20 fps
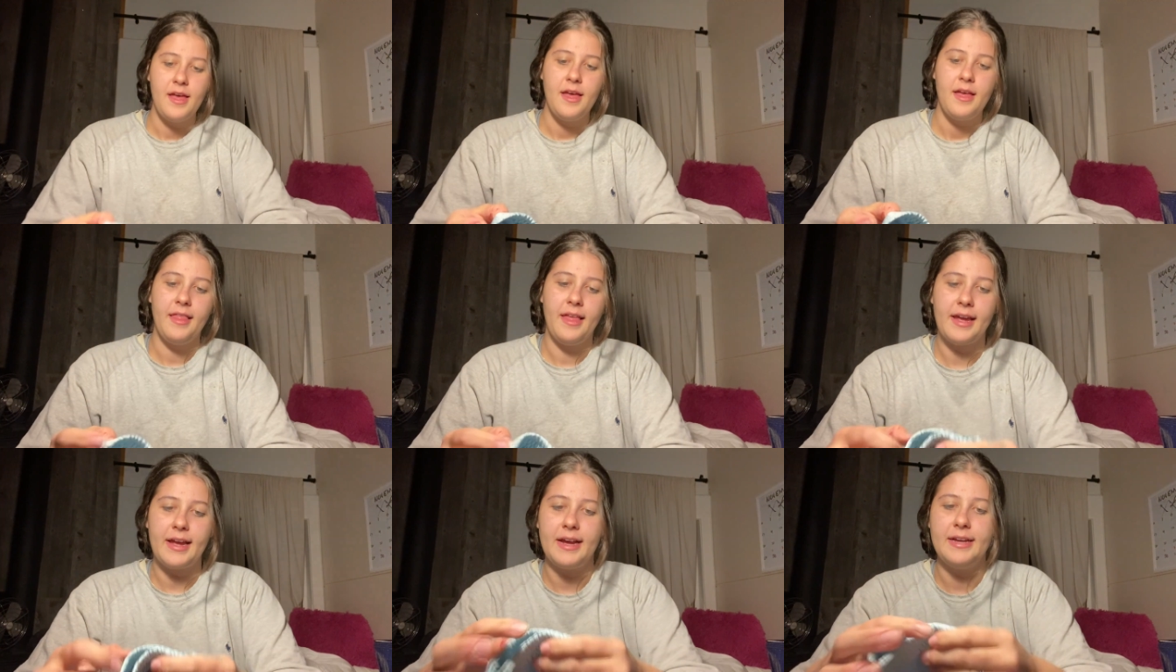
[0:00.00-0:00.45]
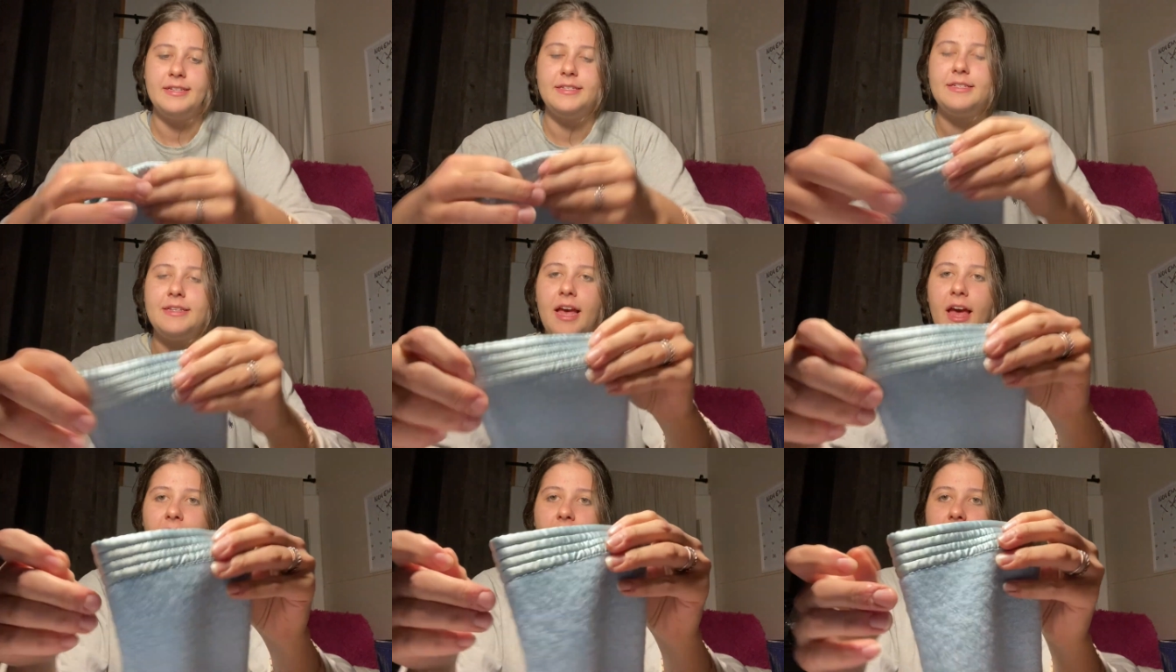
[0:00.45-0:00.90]
like I
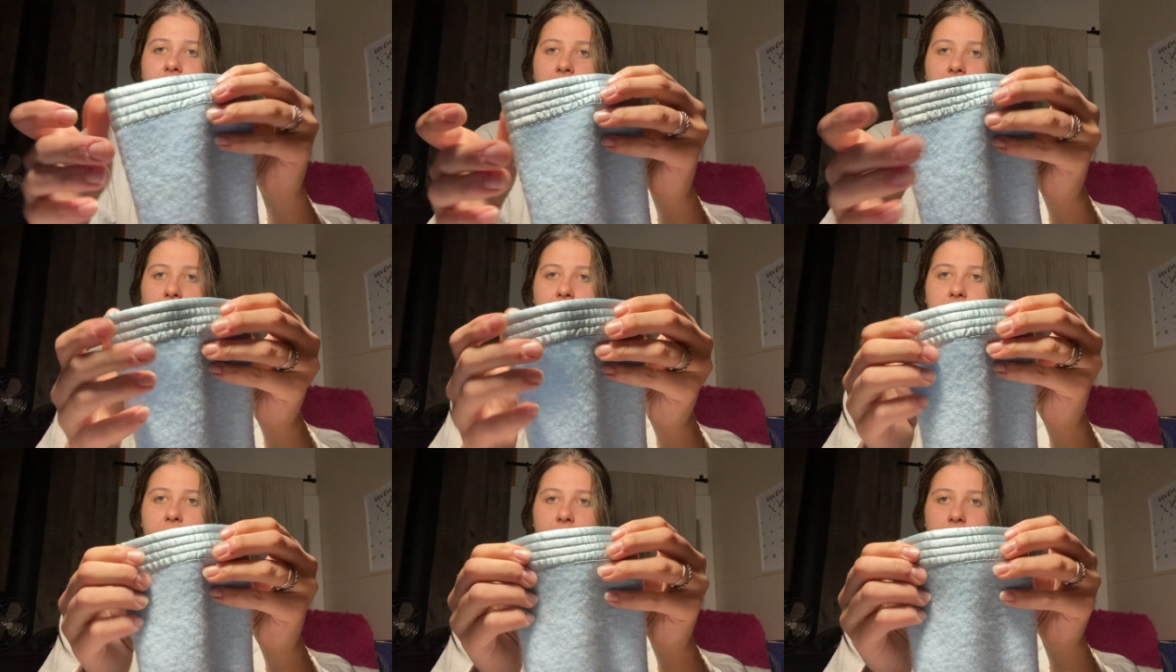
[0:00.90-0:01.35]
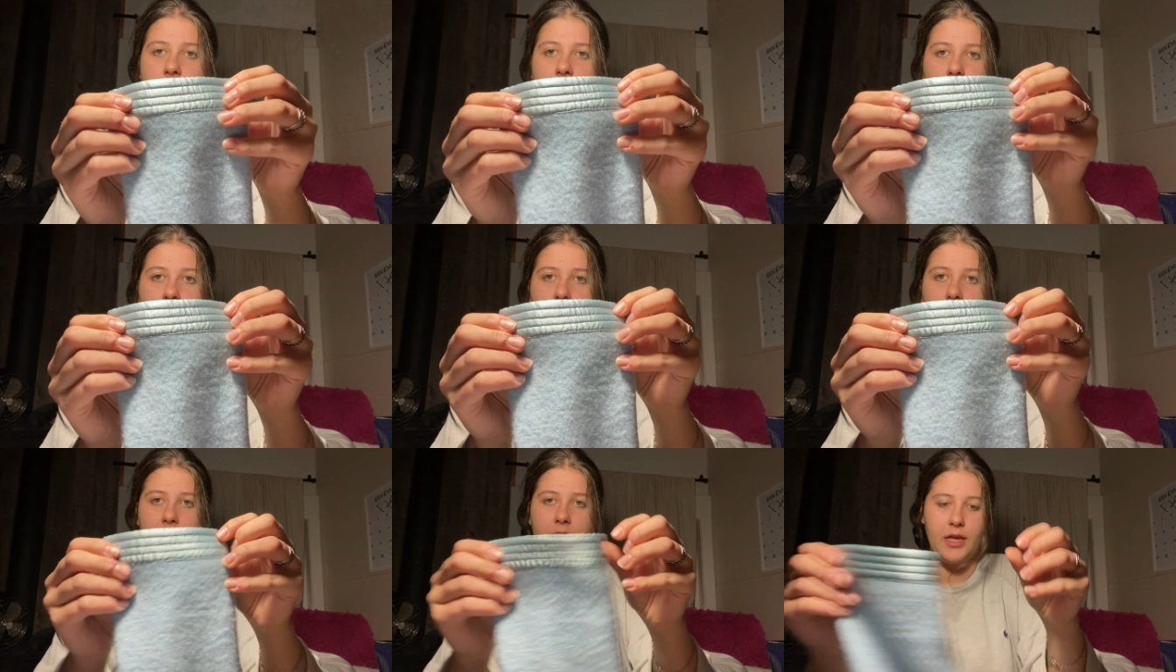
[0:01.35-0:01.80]
said, and
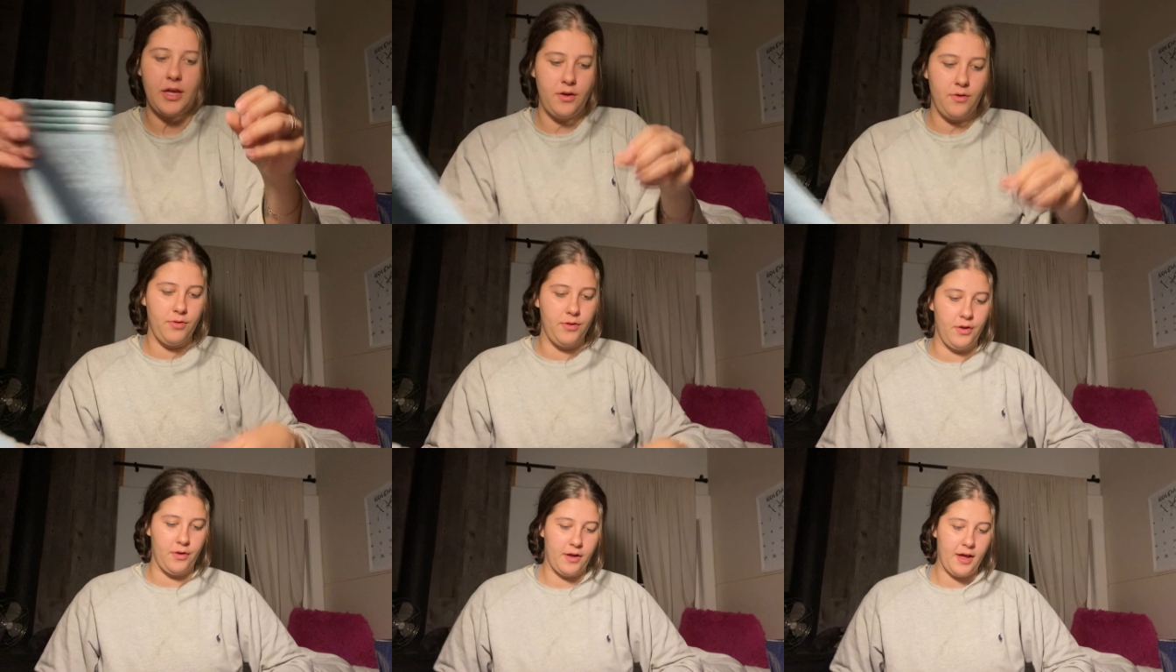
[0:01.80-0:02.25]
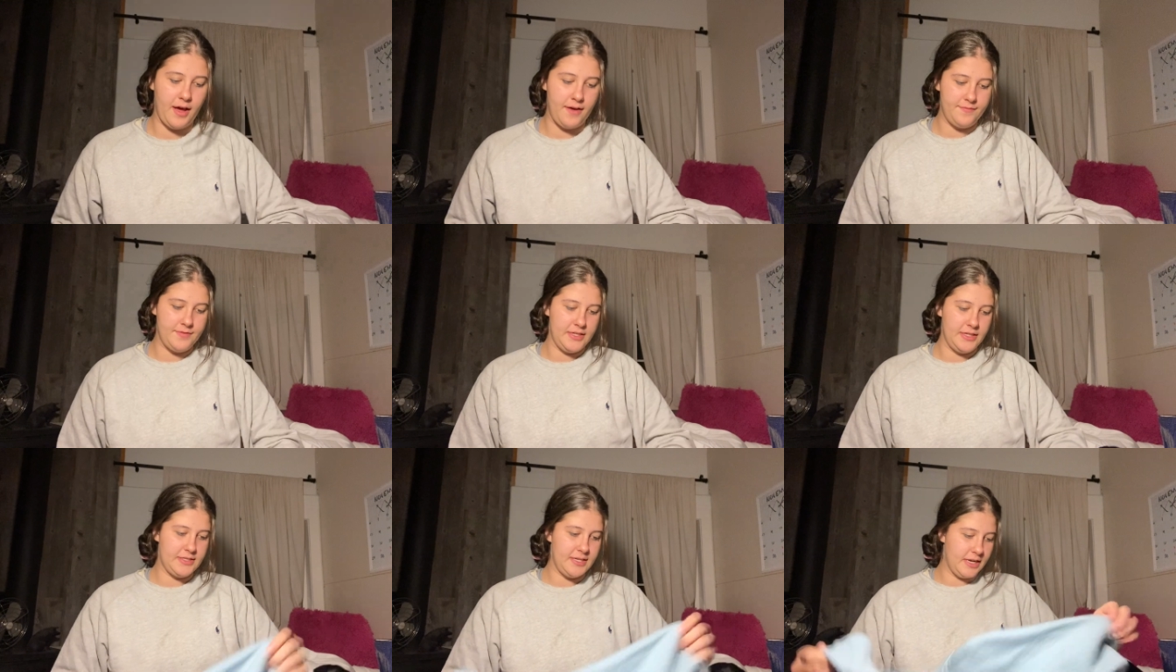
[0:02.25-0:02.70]
really cute little cuff
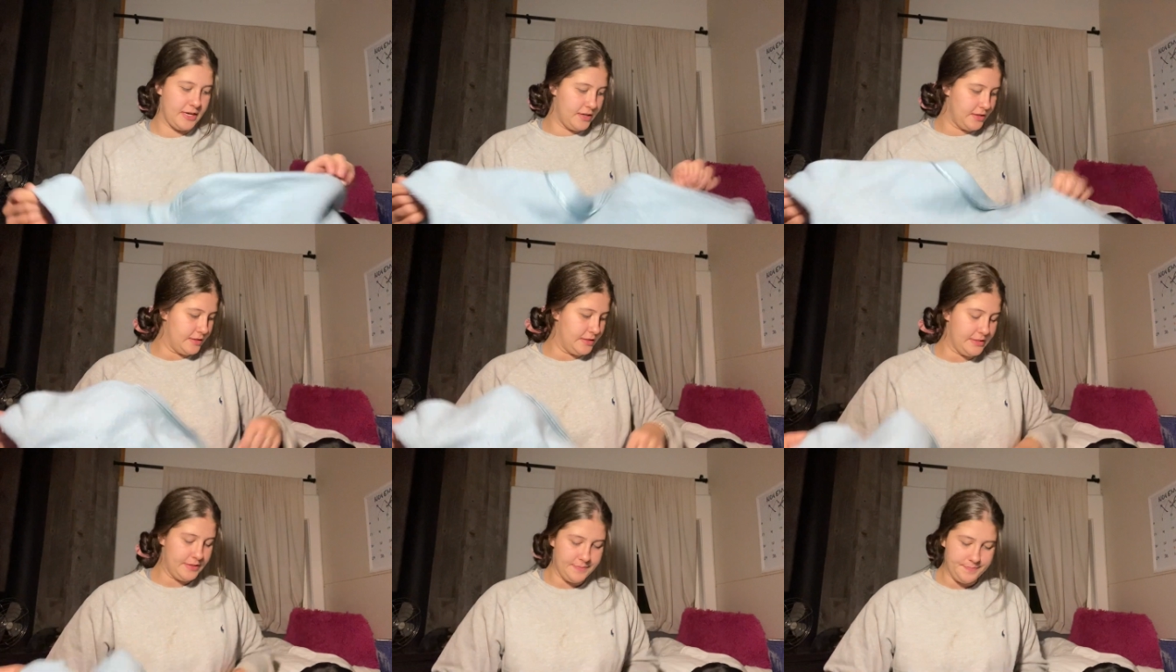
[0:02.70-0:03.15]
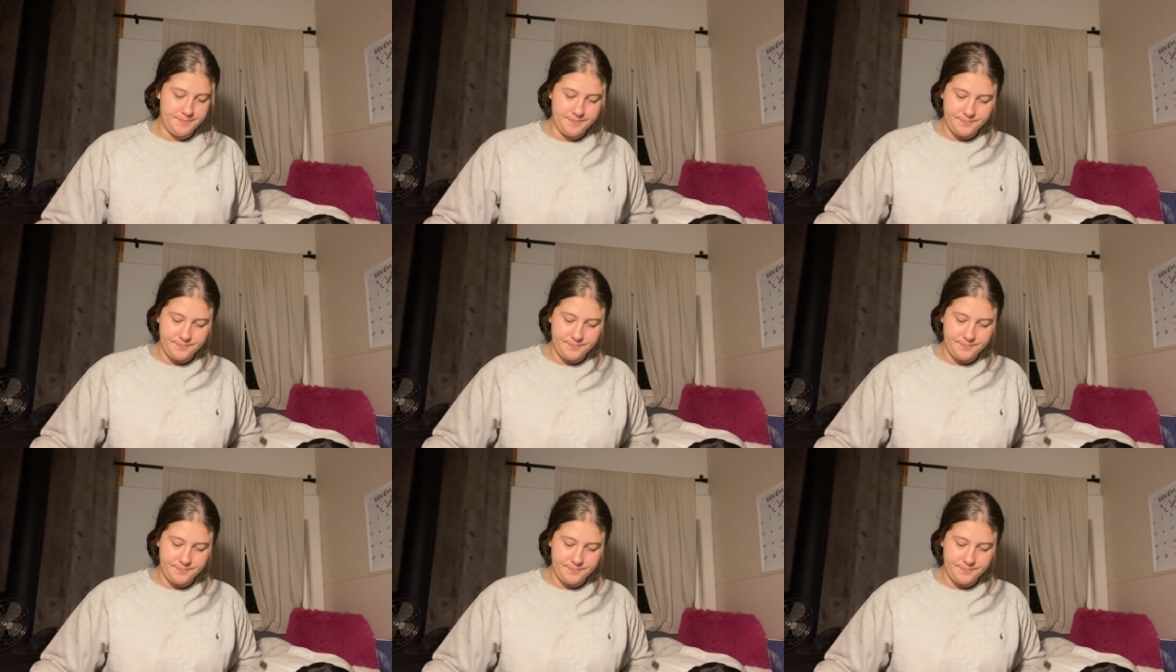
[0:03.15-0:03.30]
details.